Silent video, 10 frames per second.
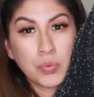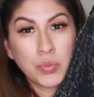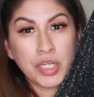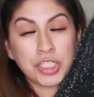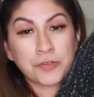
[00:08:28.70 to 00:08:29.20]

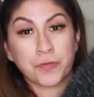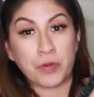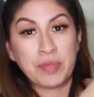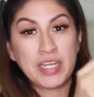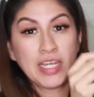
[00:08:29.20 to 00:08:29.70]
which
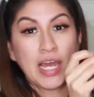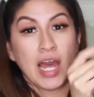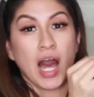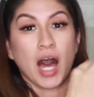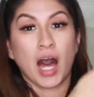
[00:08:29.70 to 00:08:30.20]
for me,
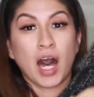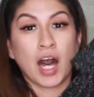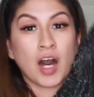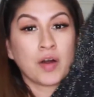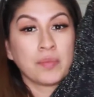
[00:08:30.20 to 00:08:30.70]

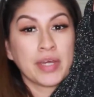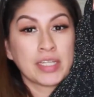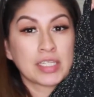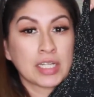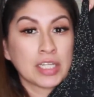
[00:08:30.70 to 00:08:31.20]

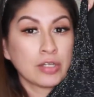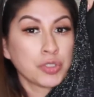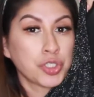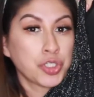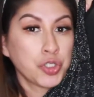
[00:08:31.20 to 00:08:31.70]
it's a
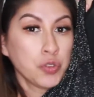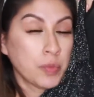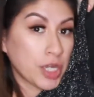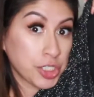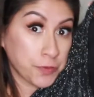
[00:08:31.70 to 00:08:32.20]
little too
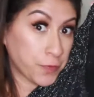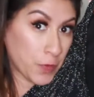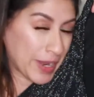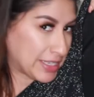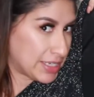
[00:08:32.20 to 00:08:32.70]
much for
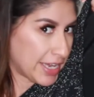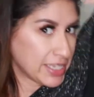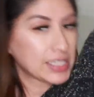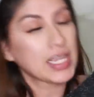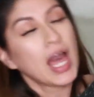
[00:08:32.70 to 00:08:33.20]
my
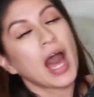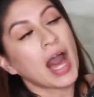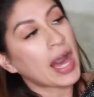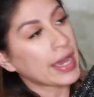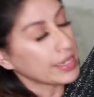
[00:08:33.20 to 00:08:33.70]
taste.
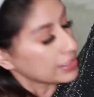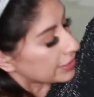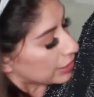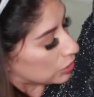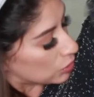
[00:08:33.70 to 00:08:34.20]
I
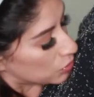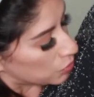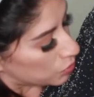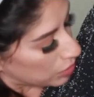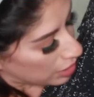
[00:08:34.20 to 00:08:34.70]
intend
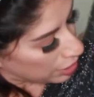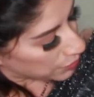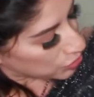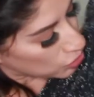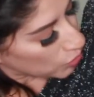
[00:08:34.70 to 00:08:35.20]
to
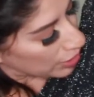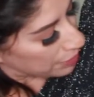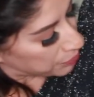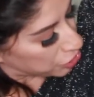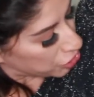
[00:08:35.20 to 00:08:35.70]
sew it
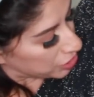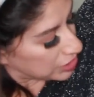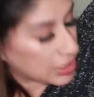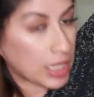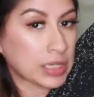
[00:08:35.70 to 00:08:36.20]
up just
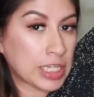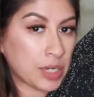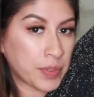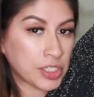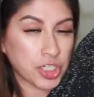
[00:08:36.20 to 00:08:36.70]
a
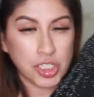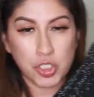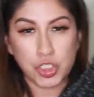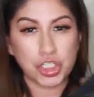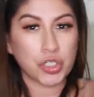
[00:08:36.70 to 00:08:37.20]
little bit, just
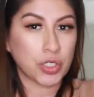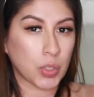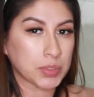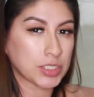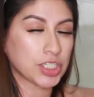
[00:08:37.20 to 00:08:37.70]
to show, you
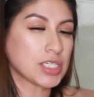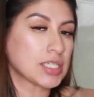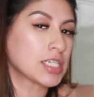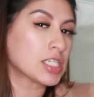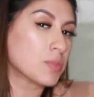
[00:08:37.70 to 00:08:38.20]
know, just
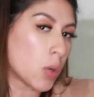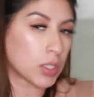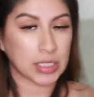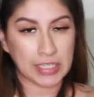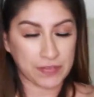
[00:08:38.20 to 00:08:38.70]
a small
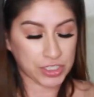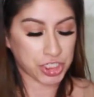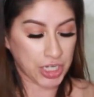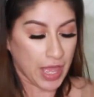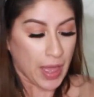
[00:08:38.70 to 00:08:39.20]
cleavage.